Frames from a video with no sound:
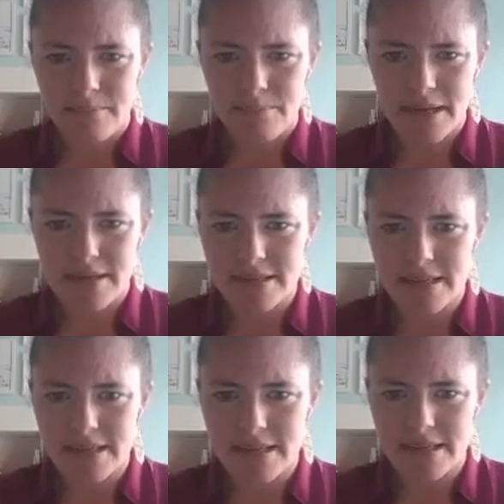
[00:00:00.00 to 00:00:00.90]
big
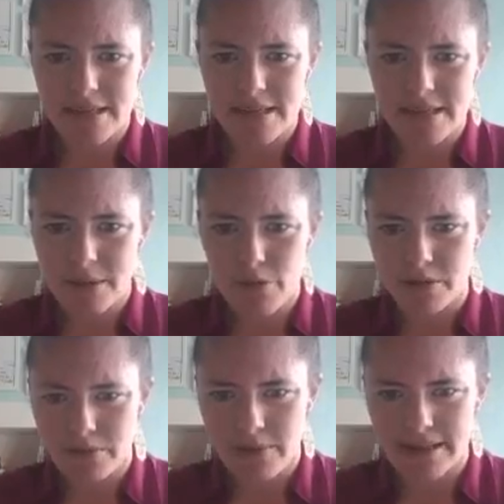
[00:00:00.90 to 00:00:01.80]
tick mark,
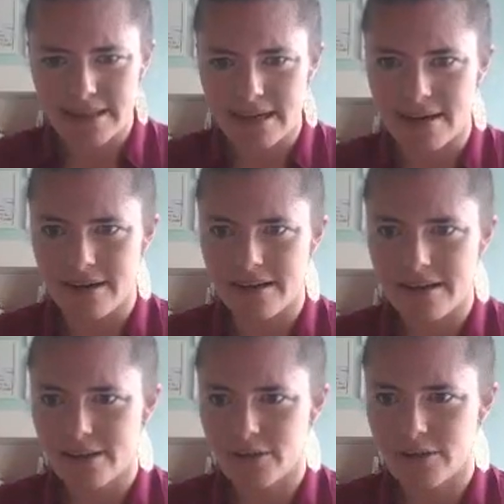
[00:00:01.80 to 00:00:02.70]
right
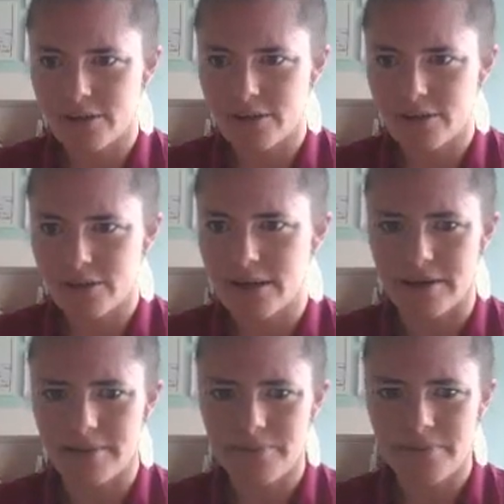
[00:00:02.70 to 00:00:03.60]
there is 1/4.
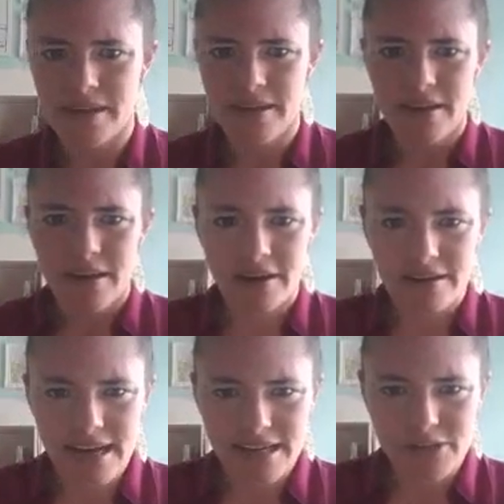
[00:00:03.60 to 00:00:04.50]
Our
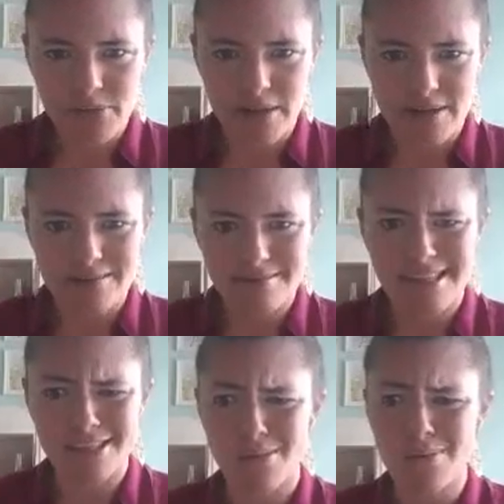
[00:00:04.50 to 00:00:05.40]
next one
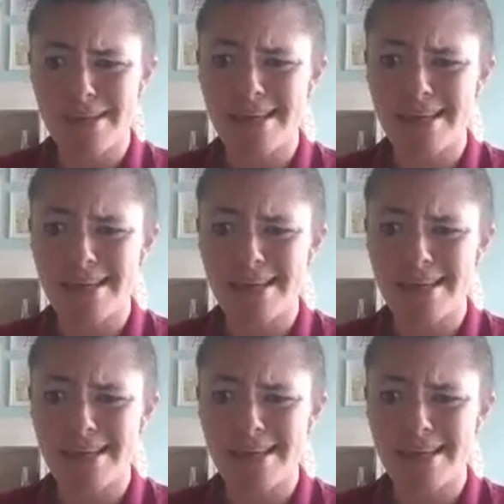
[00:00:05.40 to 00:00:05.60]
is only